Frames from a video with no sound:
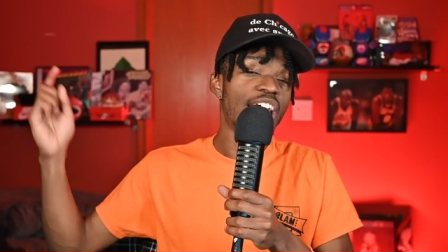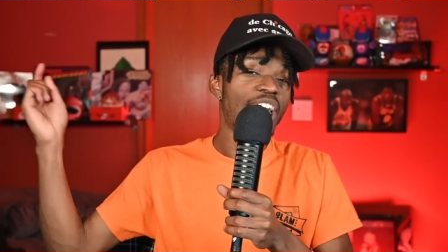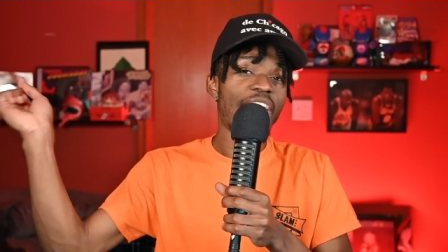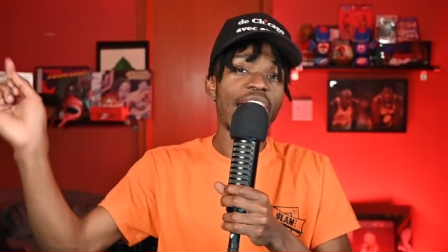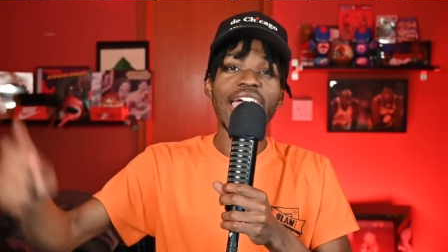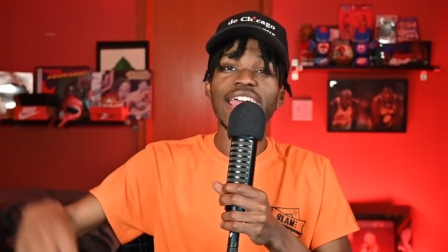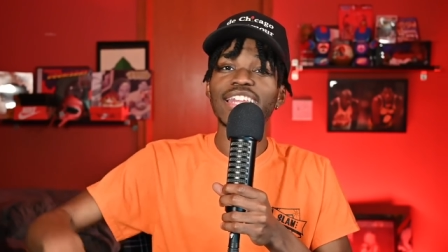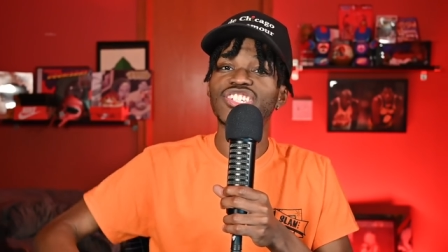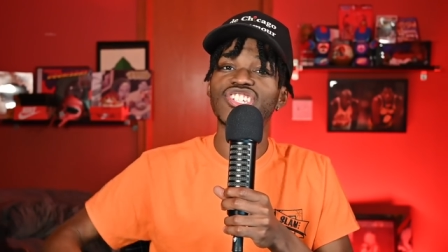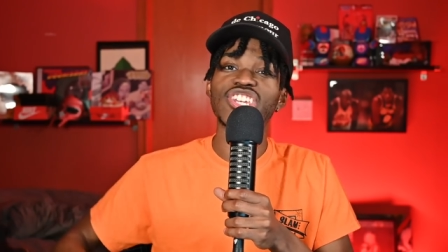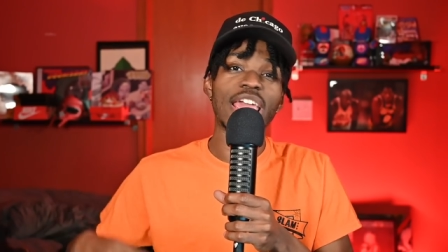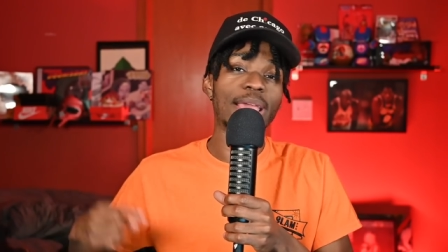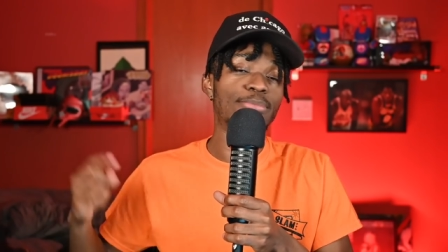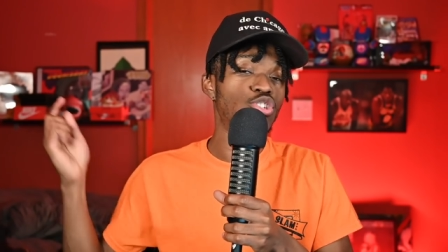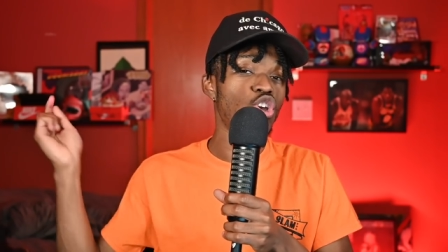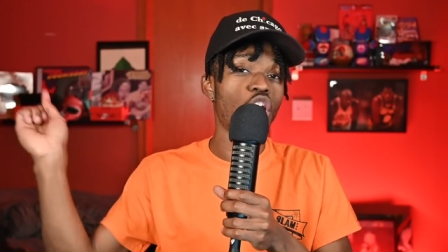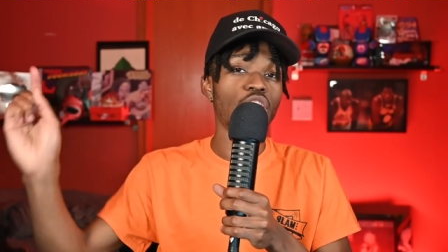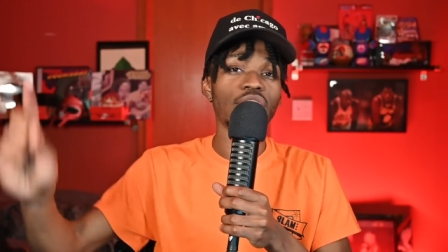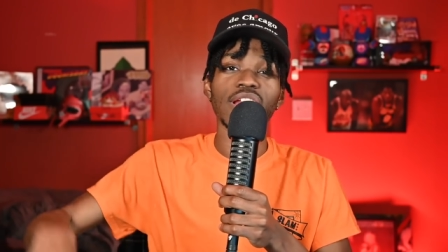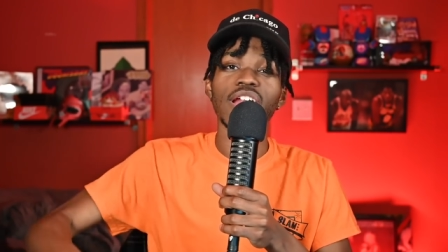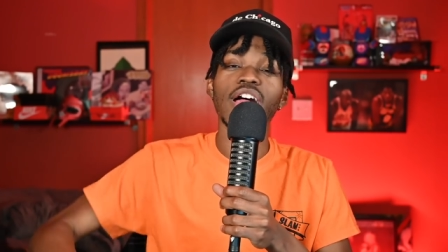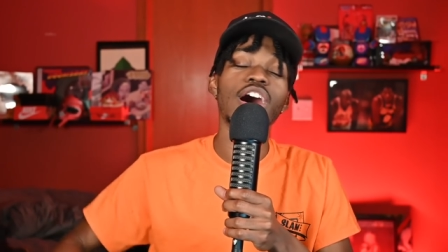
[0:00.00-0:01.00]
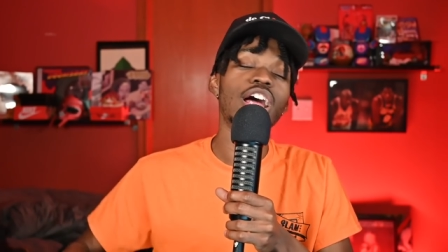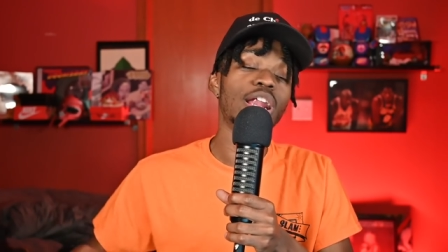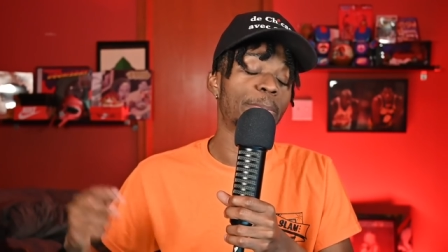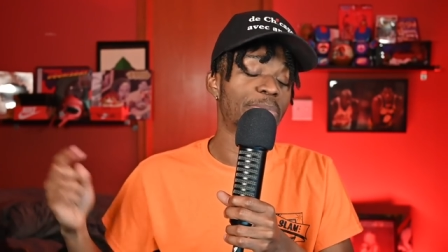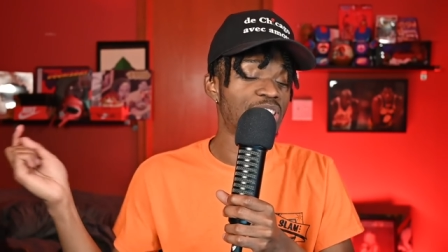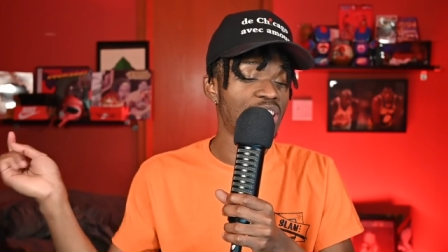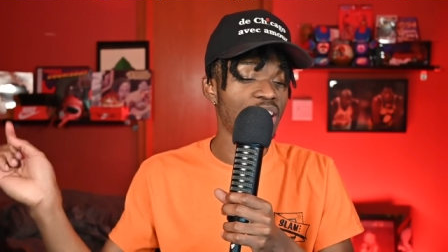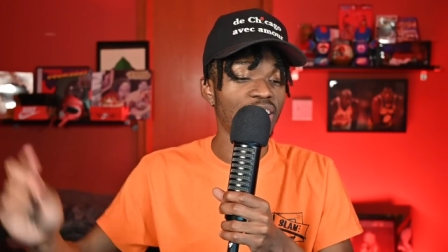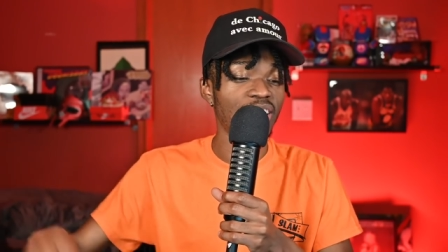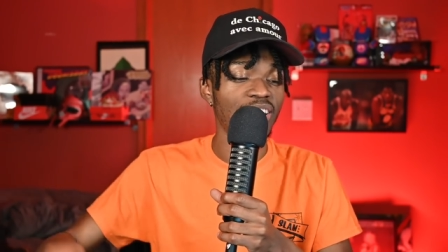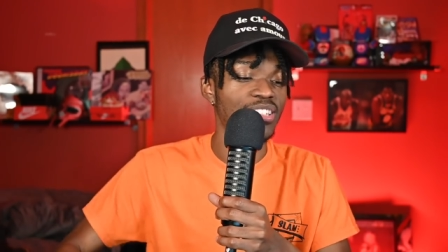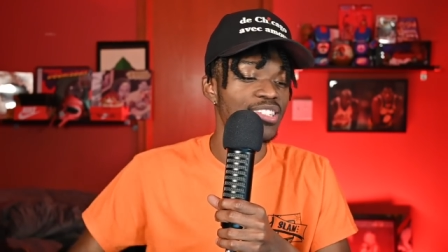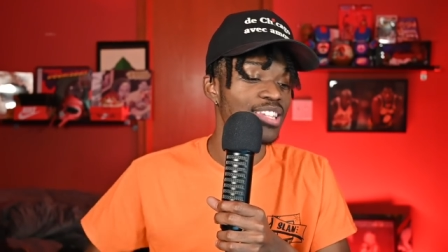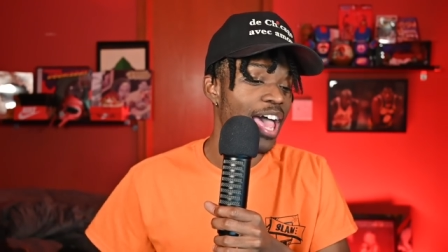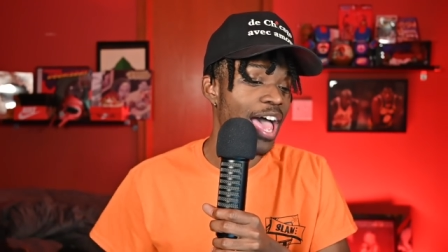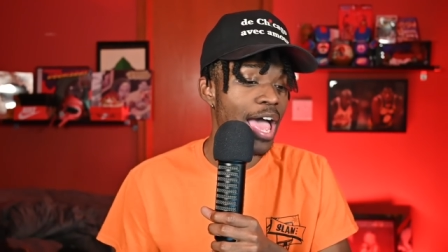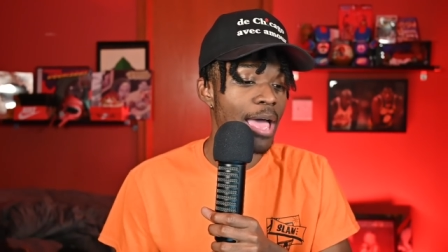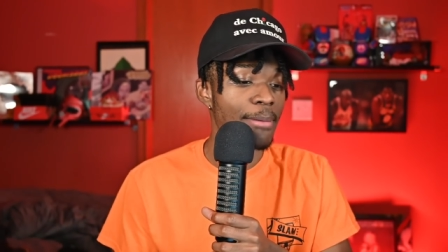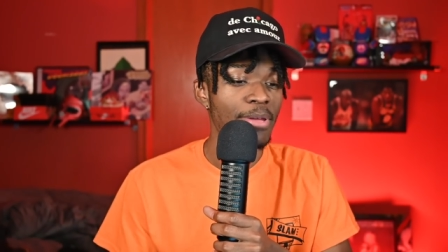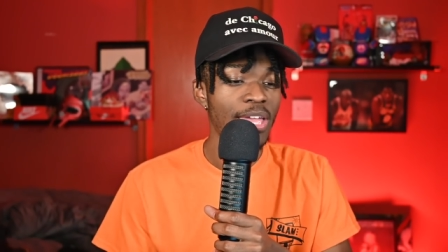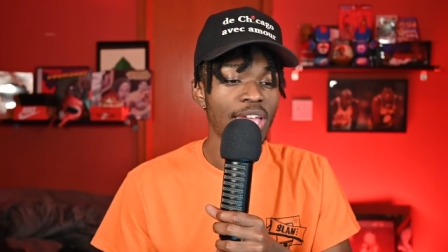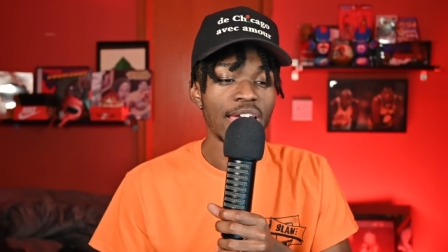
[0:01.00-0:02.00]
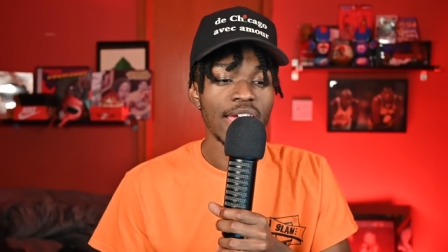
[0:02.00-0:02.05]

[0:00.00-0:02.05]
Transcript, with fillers: at James Harden 100% of the time.